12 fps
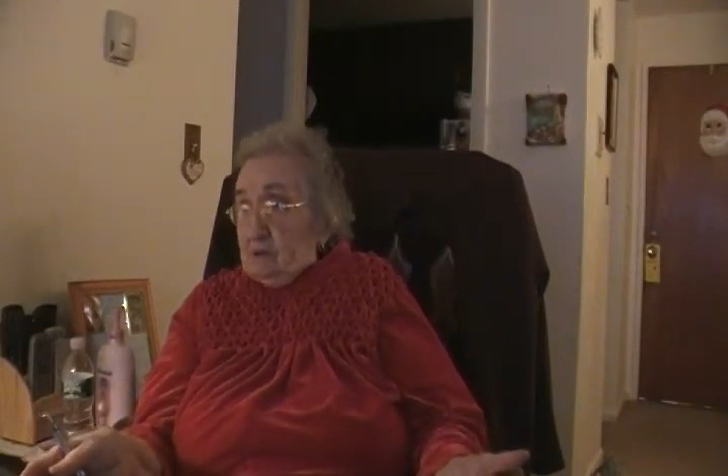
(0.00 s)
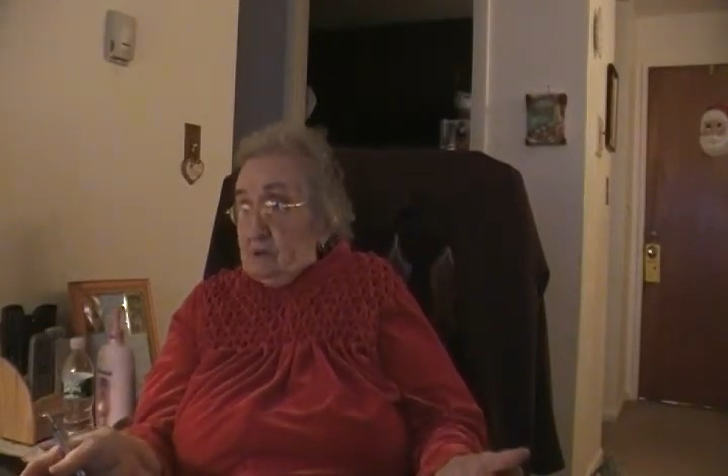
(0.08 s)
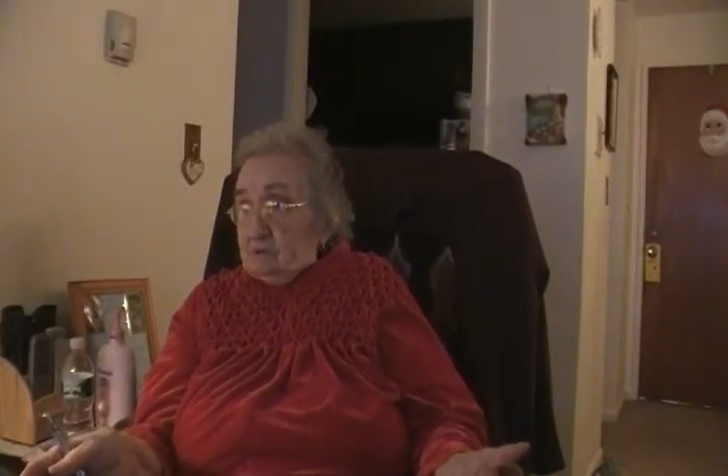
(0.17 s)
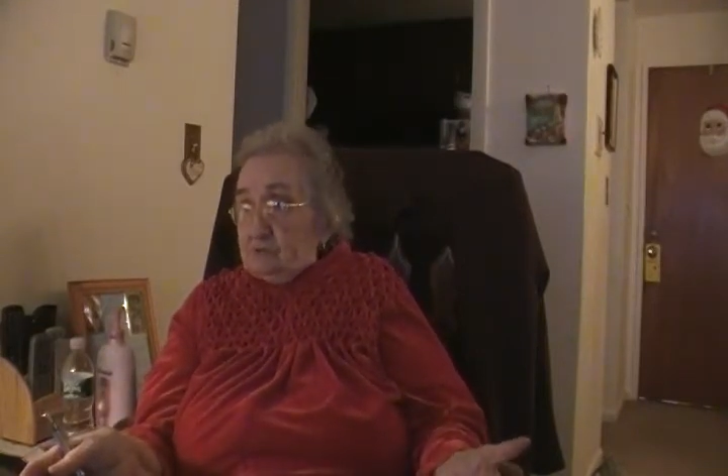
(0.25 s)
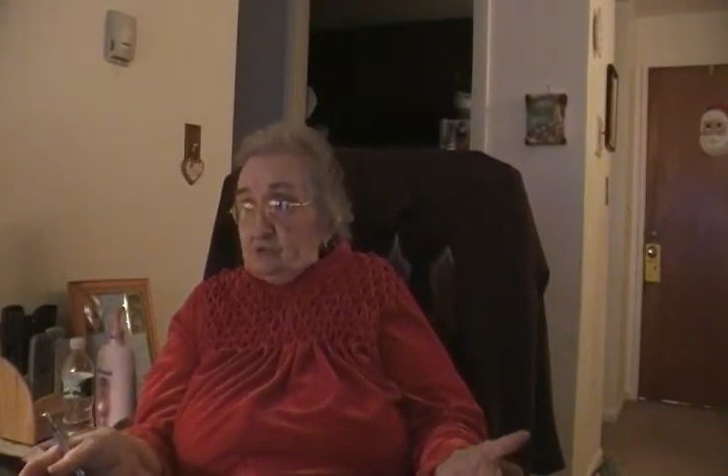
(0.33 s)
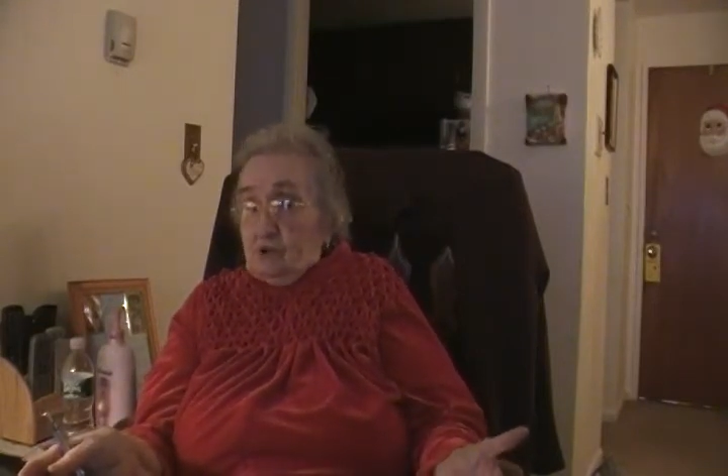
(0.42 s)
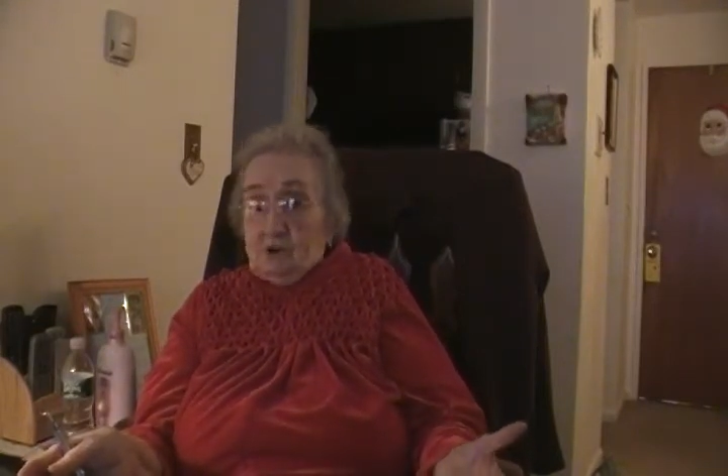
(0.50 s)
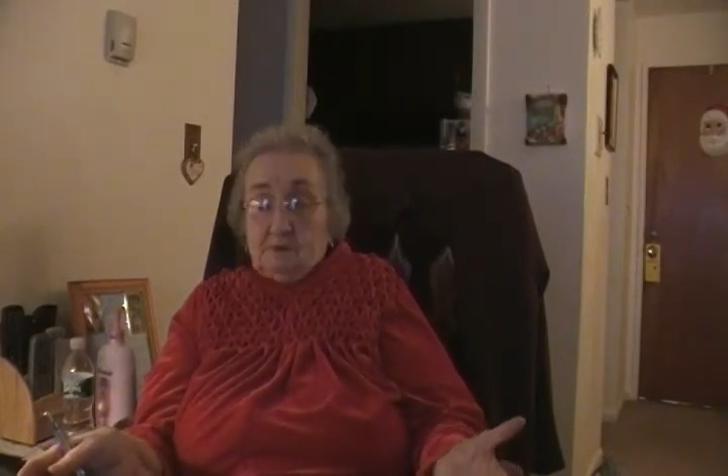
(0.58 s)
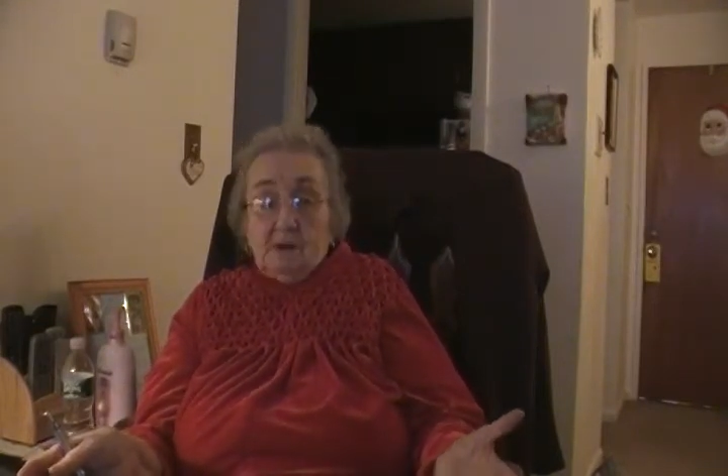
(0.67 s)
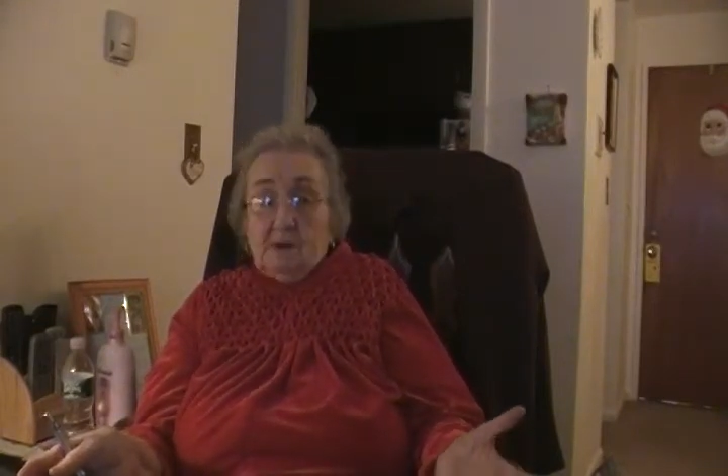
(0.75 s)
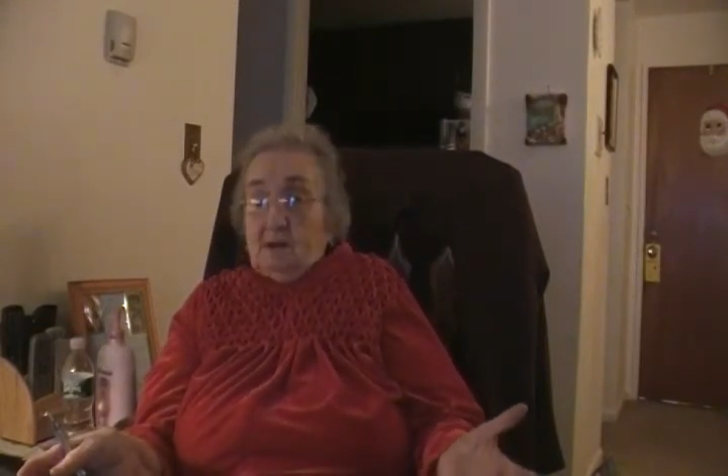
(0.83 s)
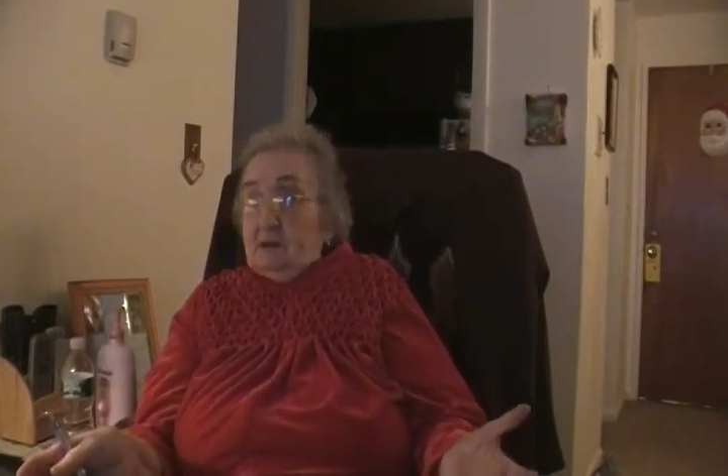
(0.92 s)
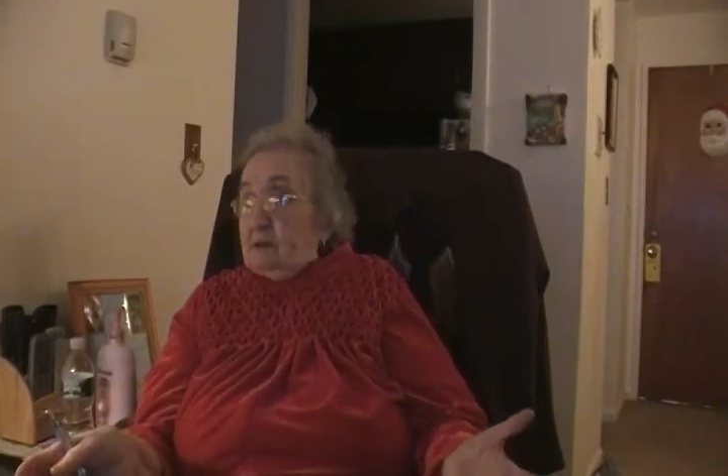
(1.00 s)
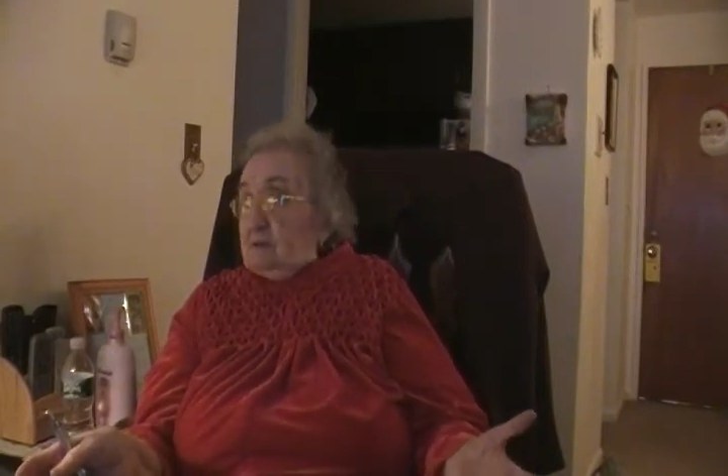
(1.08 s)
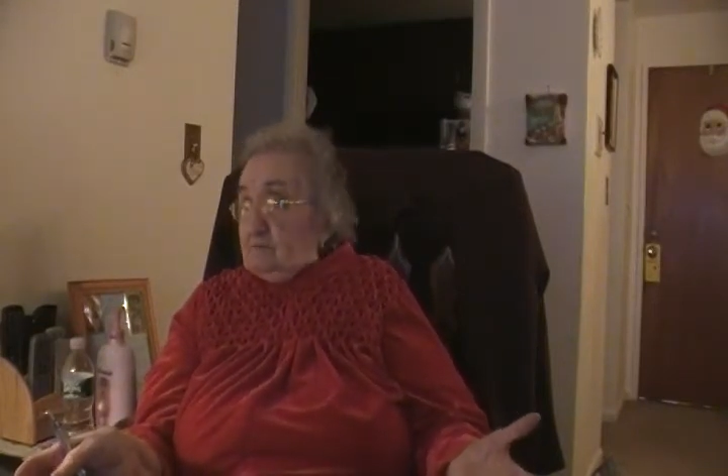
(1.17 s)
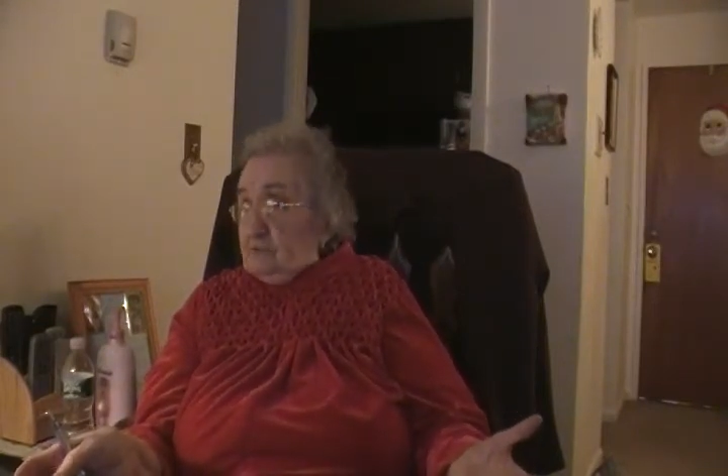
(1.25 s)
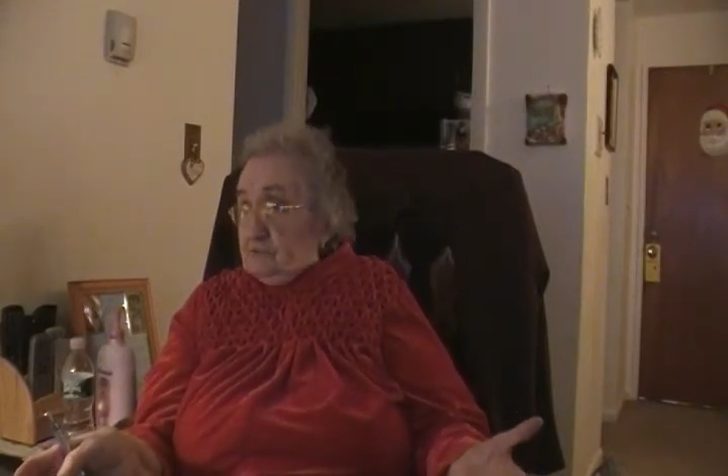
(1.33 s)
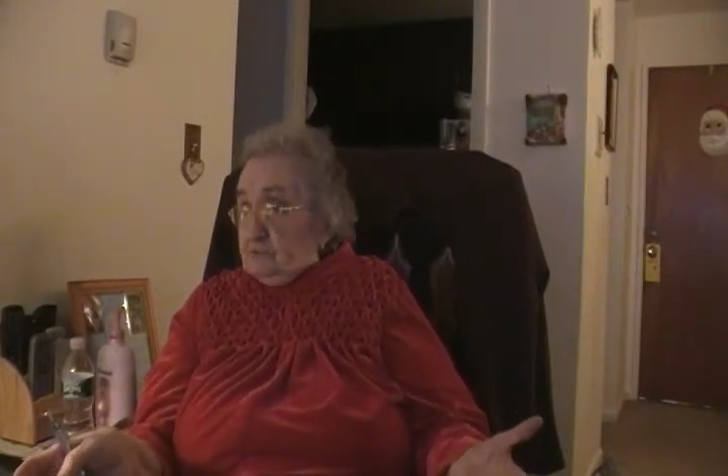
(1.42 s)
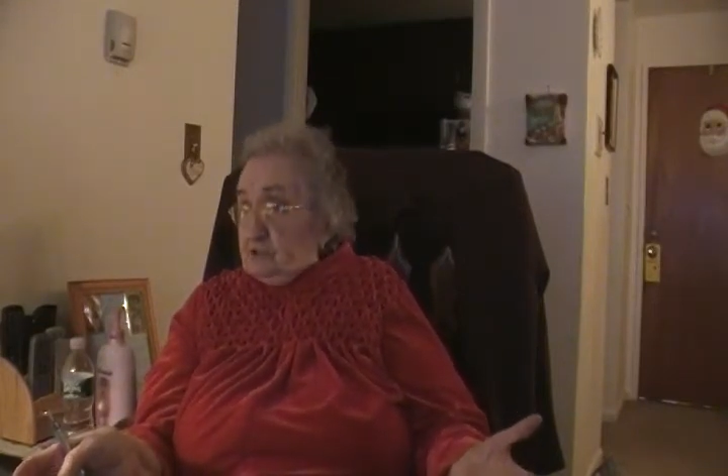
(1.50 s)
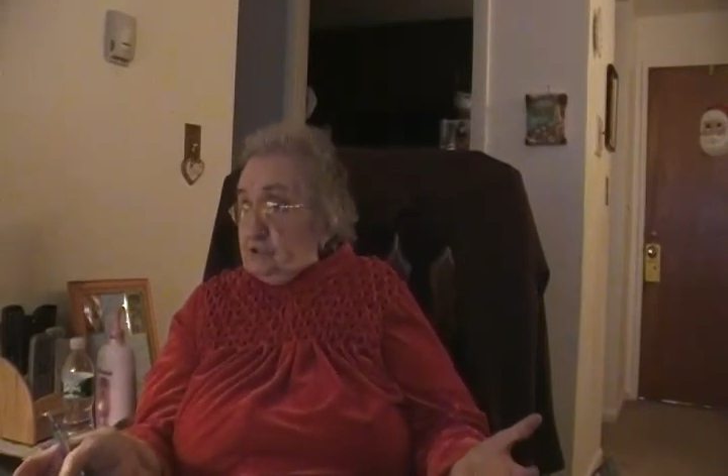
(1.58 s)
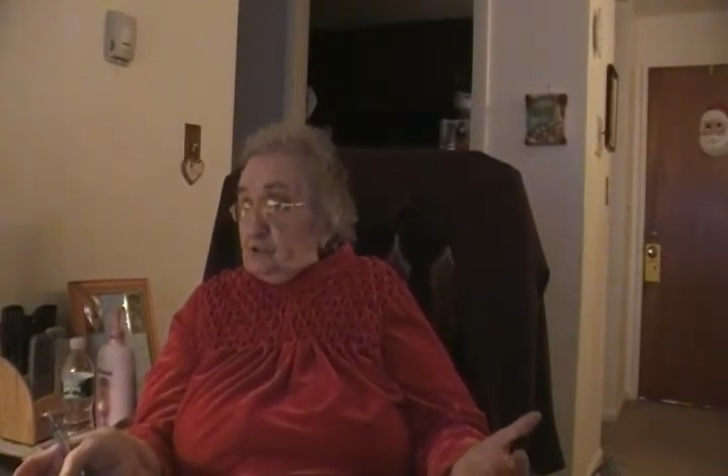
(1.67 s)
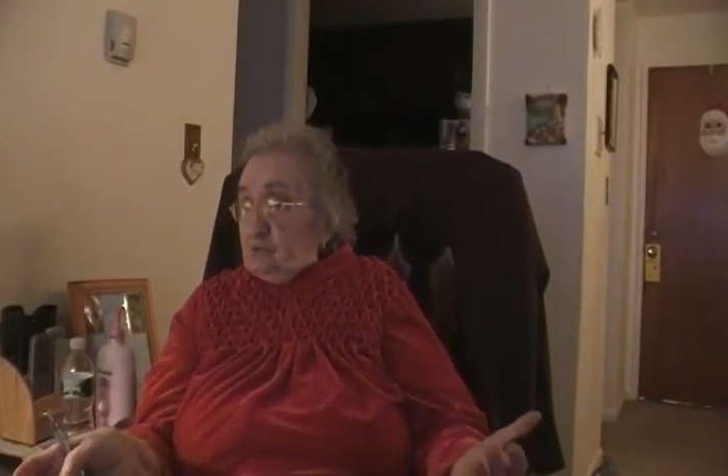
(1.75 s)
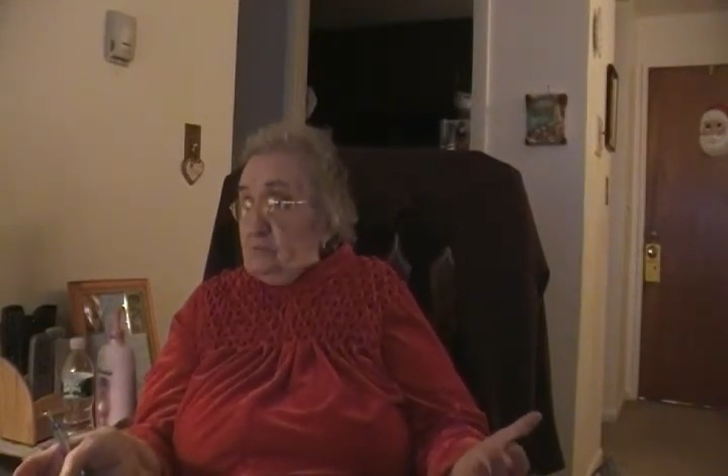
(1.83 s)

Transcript: It was on 52